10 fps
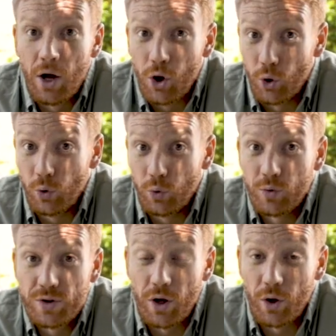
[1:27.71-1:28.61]
who.
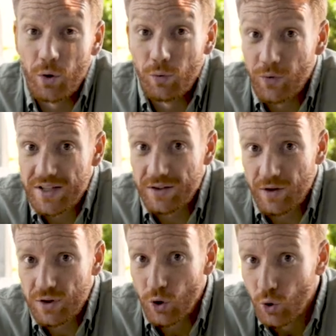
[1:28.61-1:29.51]
So first things
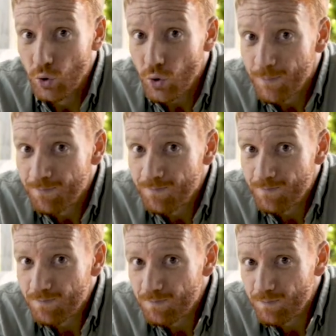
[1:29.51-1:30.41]
first, who.
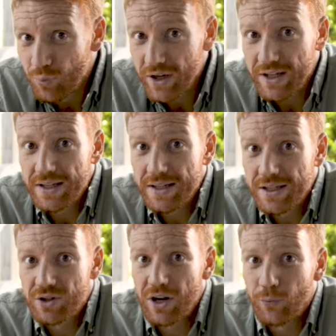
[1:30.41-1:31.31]
Pretty
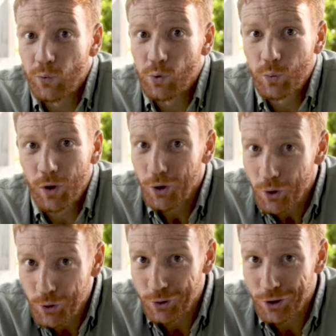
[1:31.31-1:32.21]
straightforward one.
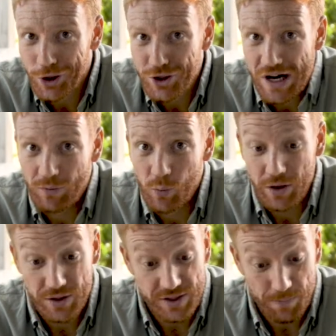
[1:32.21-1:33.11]
Who are you going to travel
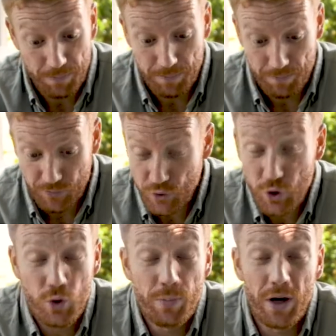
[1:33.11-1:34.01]
with? Is it
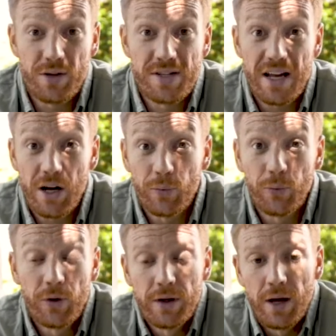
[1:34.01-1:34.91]
you by
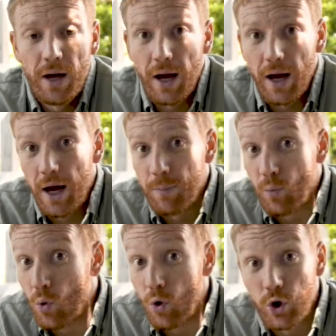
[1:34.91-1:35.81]
yourself, um,
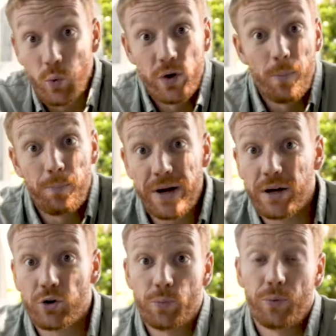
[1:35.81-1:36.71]
or are you with a
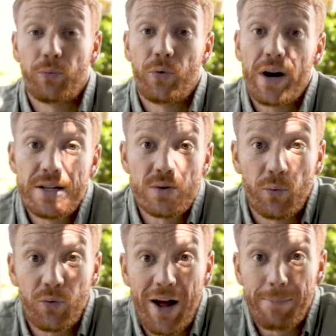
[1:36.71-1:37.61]
big group of friends or
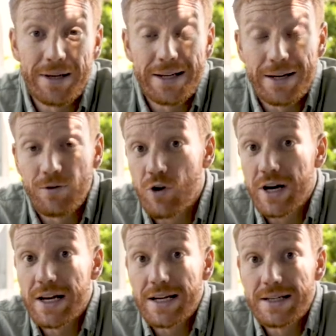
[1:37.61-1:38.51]
family? It
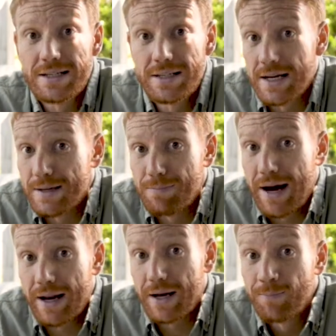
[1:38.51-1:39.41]
really doesn't
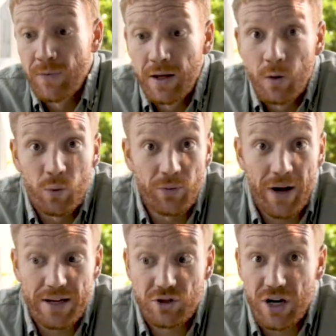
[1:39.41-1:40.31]
matter. We've
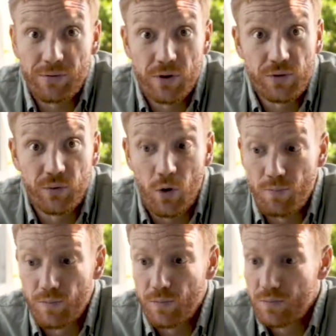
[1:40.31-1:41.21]
had travelers
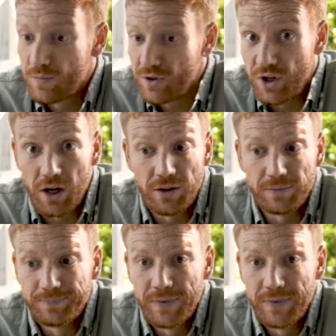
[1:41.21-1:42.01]
from young